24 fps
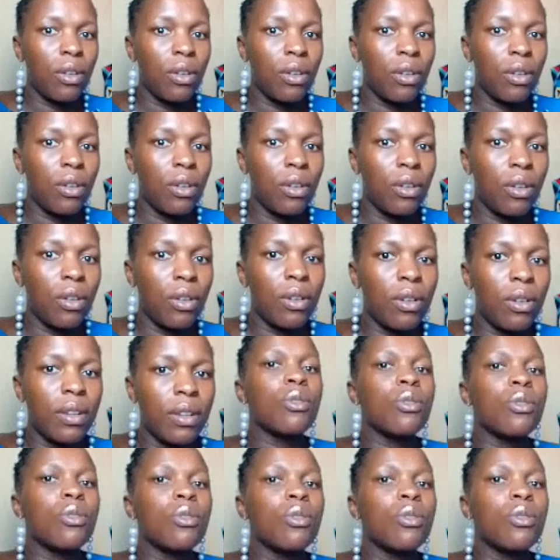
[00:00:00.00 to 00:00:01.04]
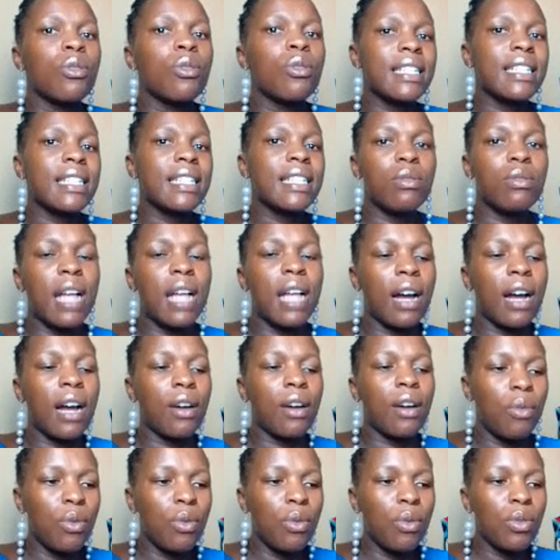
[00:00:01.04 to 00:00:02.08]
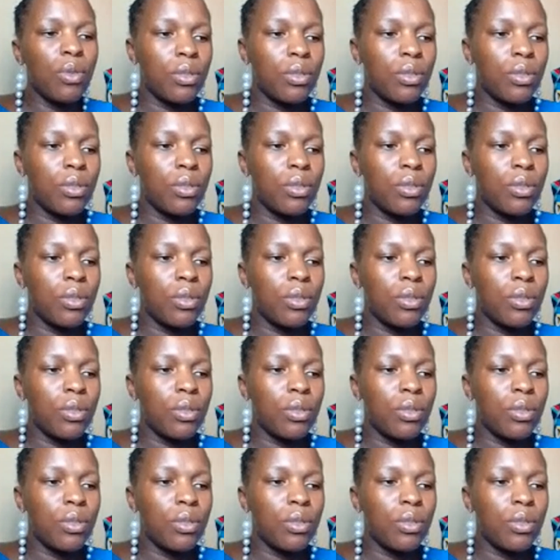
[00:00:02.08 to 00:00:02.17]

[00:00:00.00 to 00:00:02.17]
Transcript: So those are good